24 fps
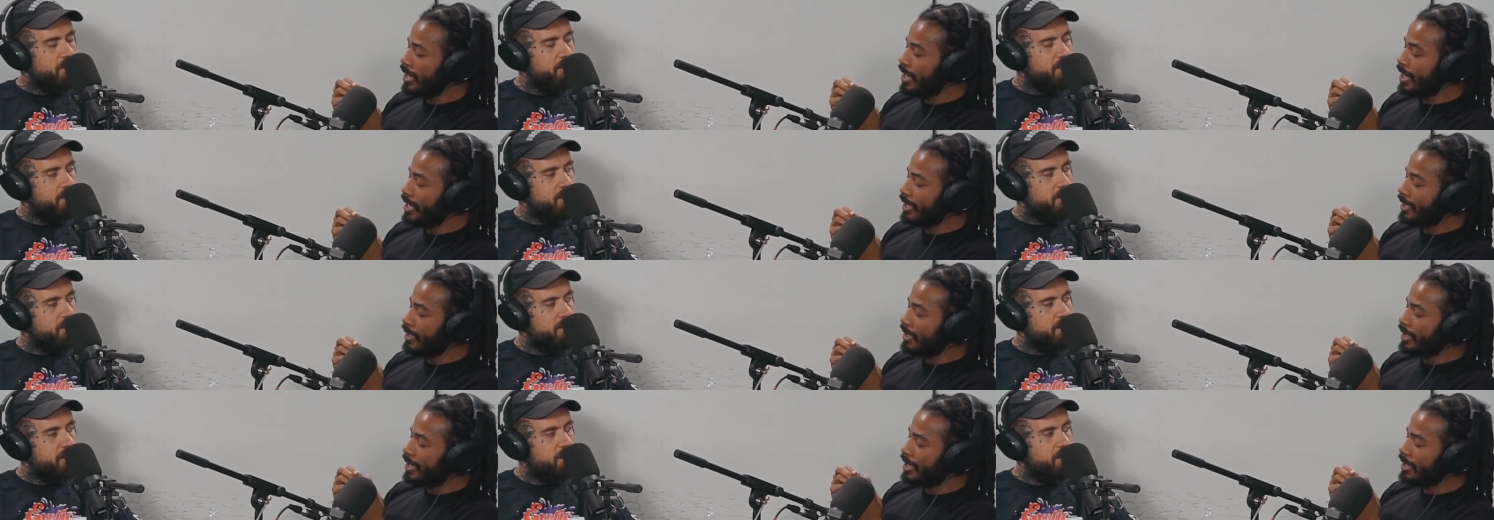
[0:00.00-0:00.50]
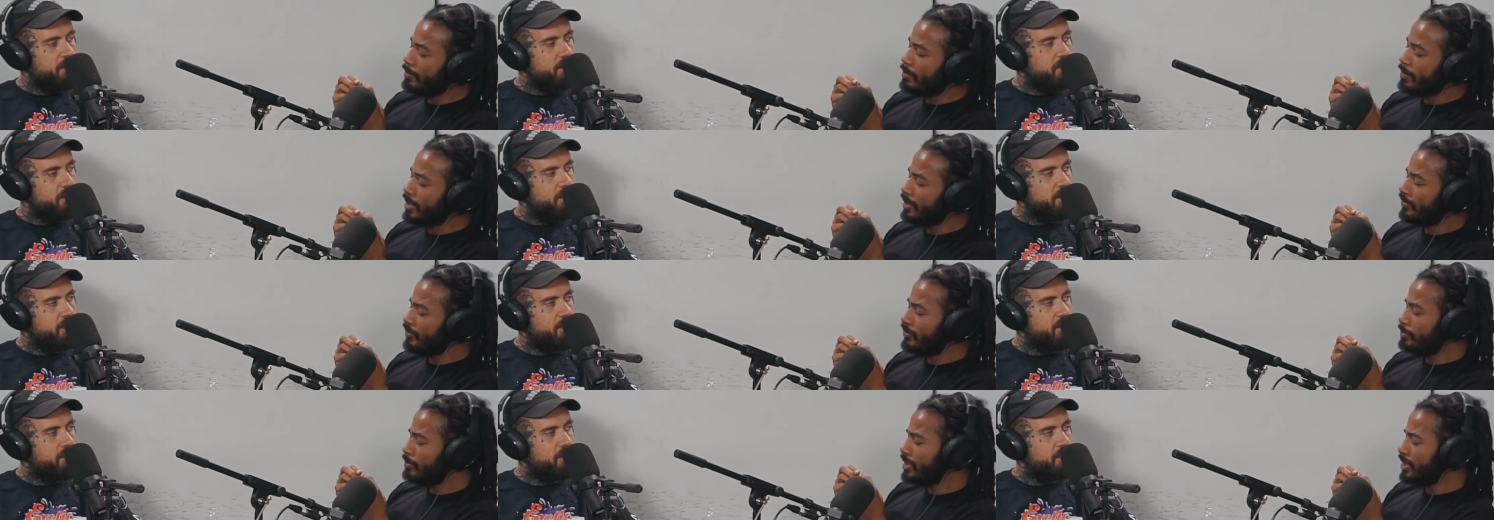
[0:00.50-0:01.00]
Speaker 1: I like it. Like
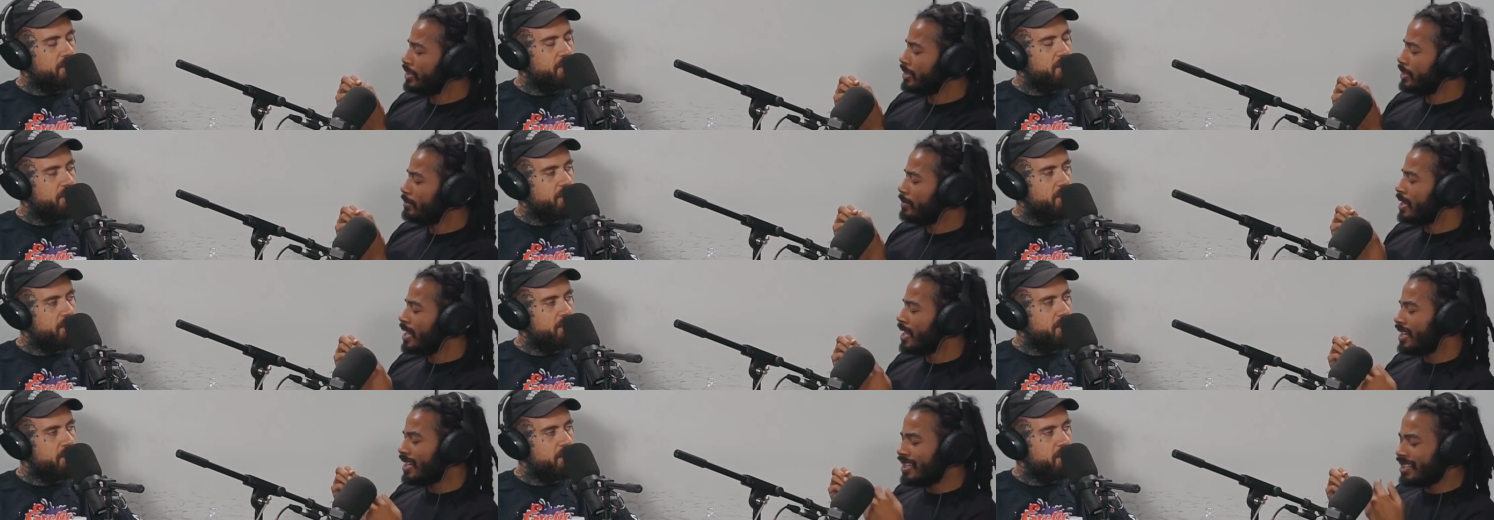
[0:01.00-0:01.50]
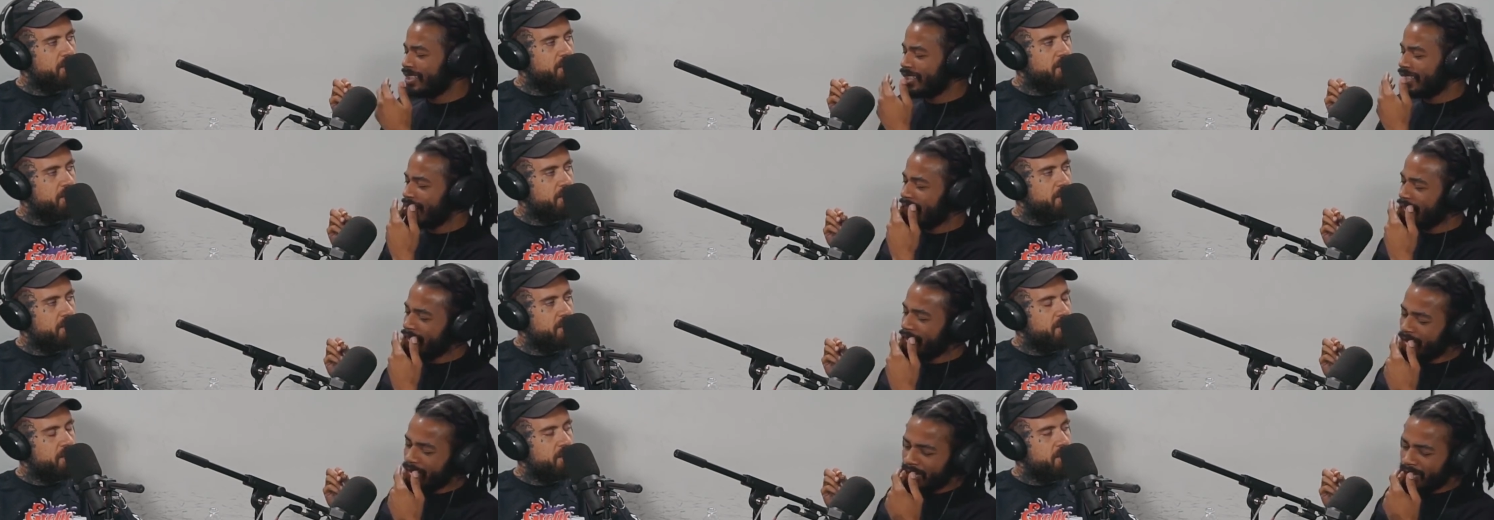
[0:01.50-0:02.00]
my my shit back in the
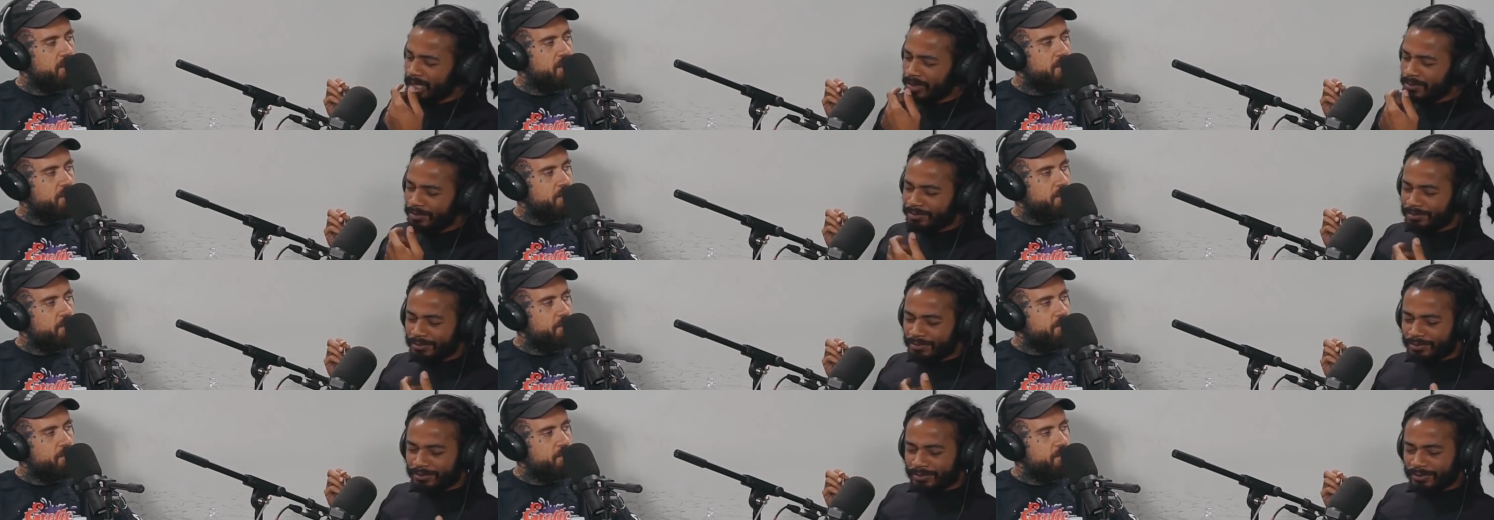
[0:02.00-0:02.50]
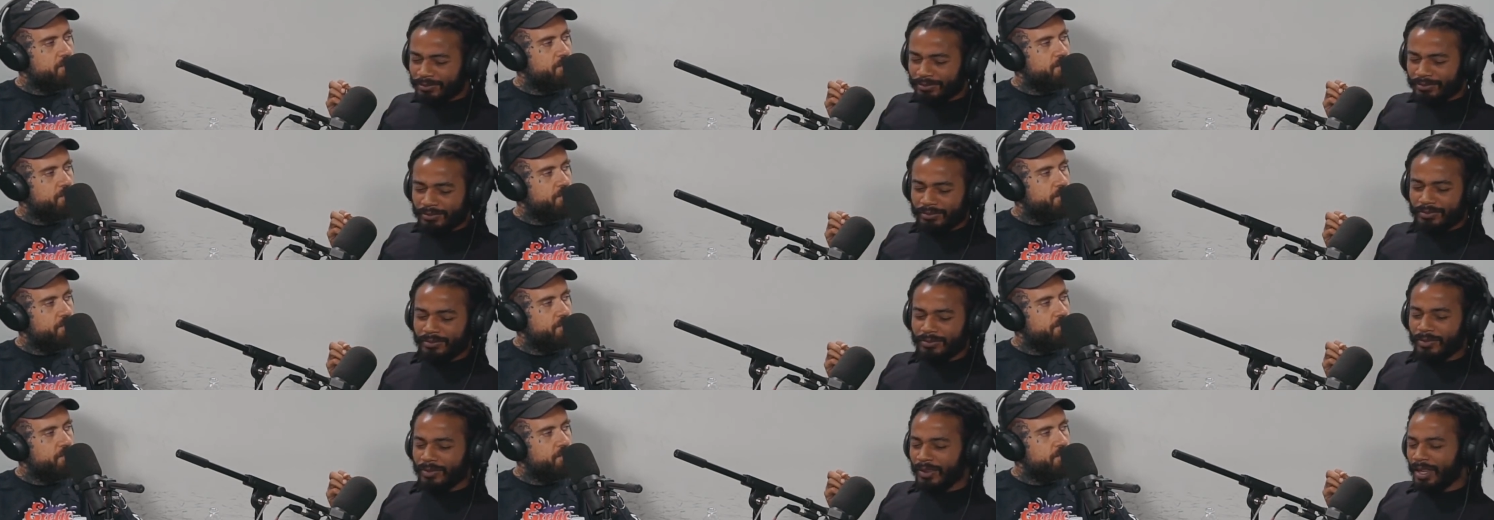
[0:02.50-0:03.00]
day,
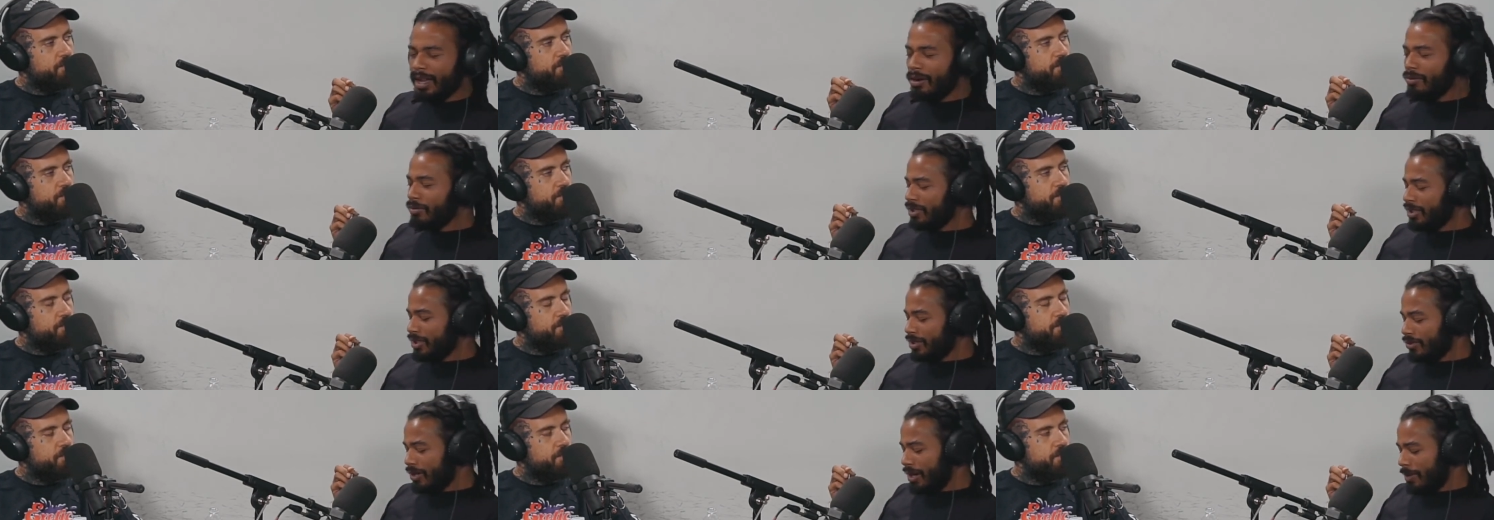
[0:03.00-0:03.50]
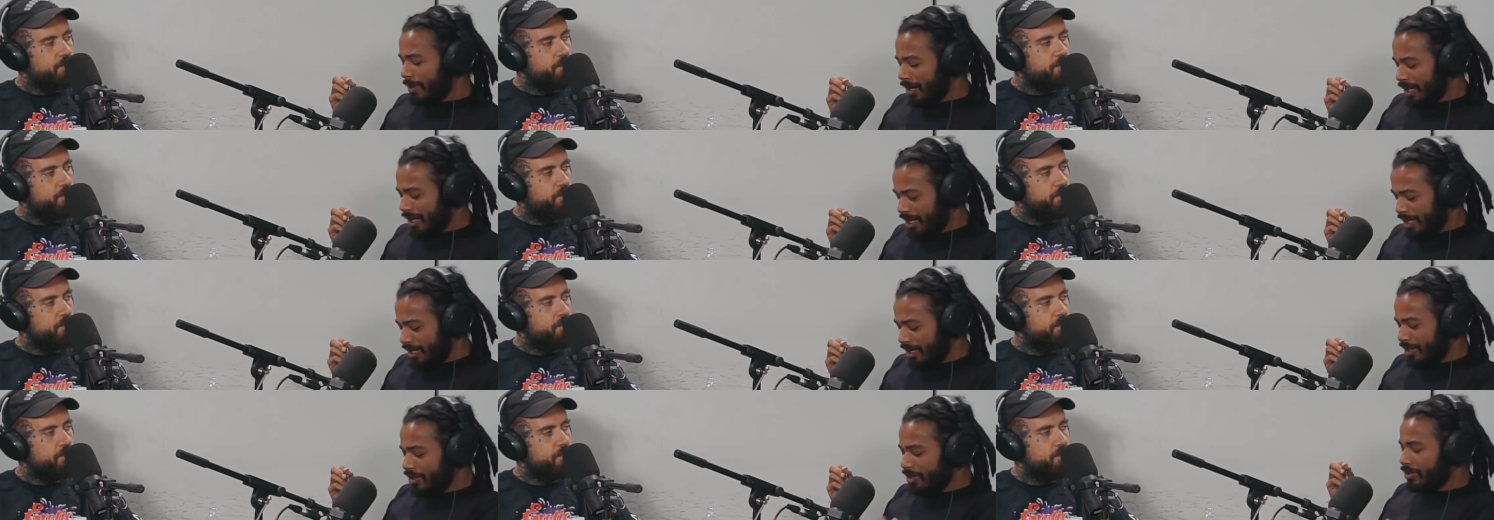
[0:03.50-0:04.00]
I was just rapping like
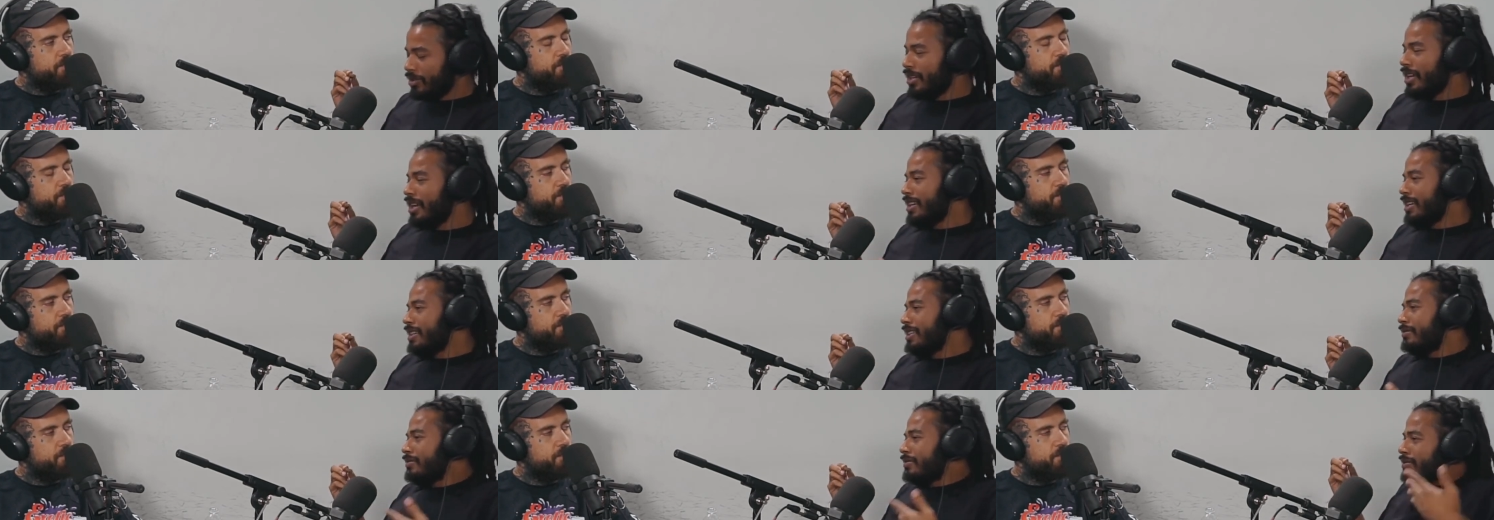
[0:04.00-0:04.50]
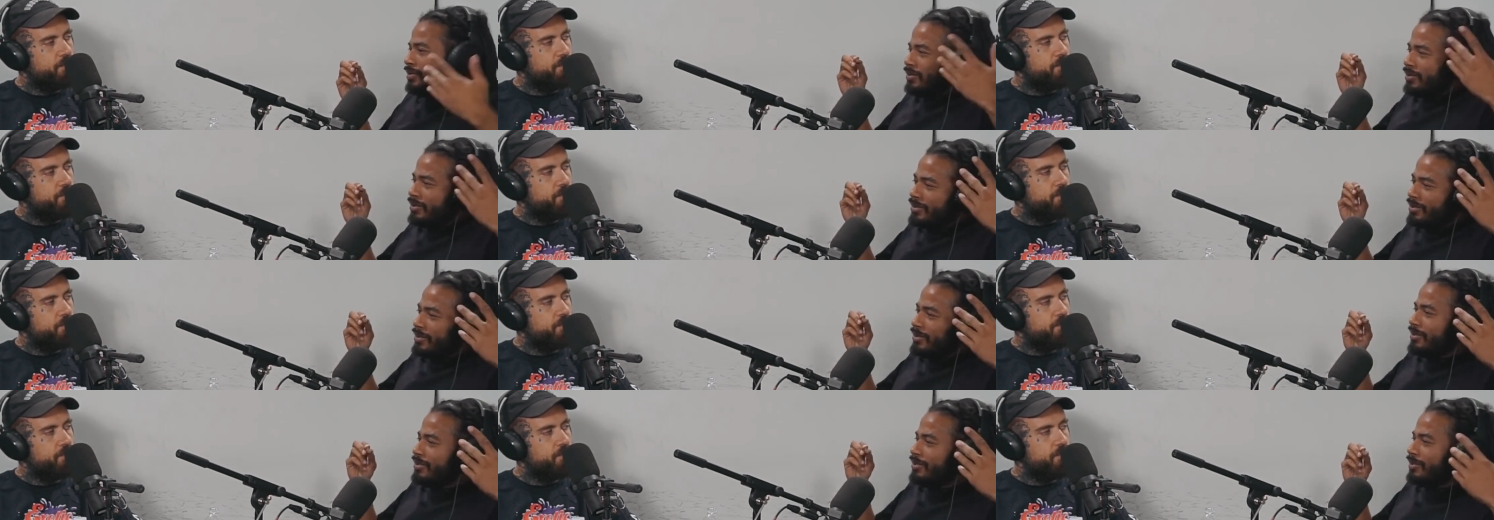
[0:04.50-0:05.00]
I told you. I didn't even.
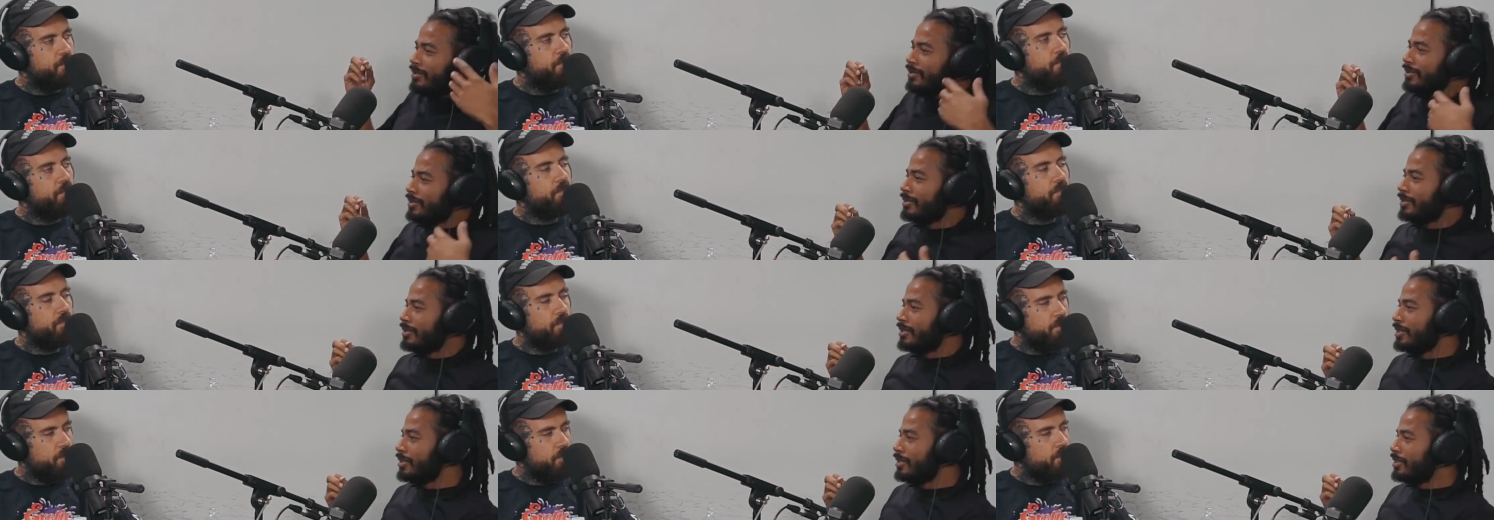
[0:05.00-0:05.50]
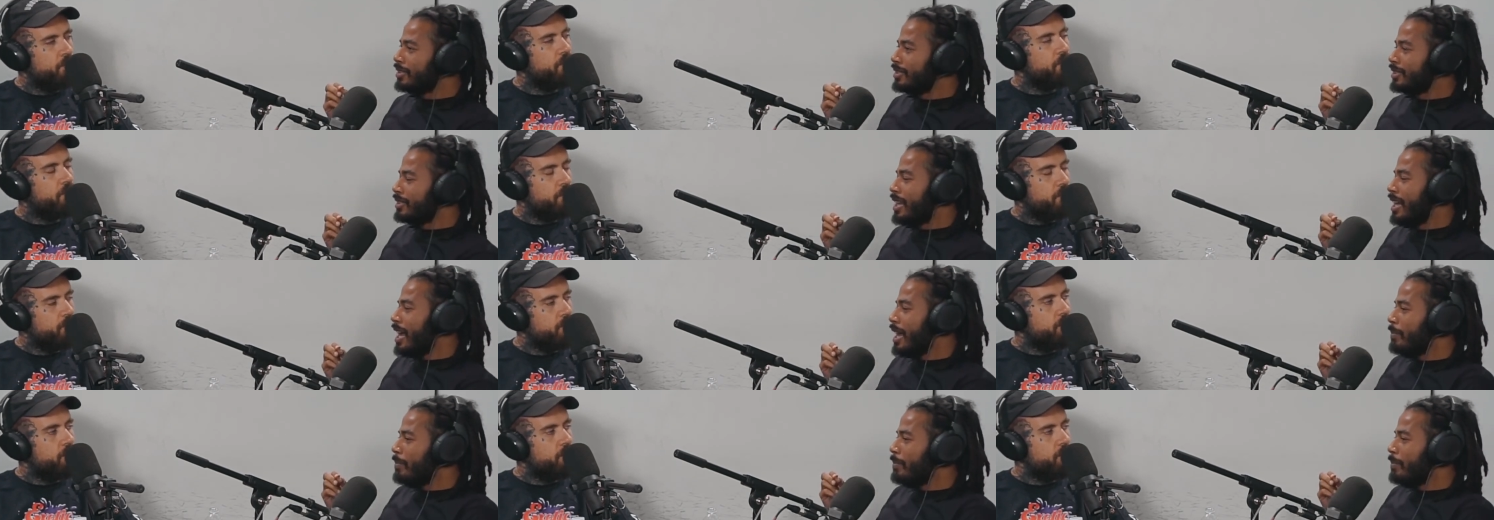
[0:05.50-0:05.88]
It just